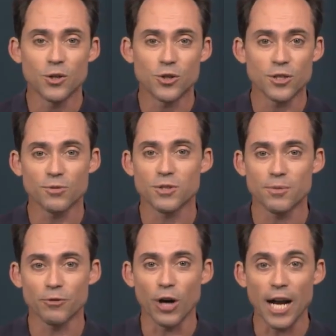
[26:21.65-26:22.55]
Just for
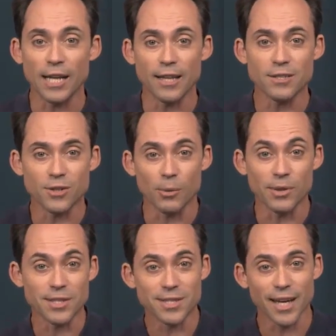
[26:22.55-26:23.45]
some variety, let's start
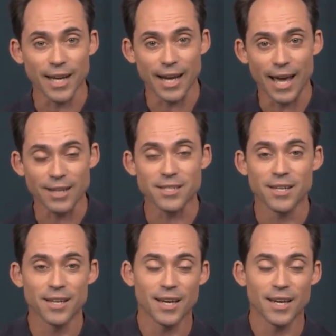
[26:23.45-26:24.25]
with the second act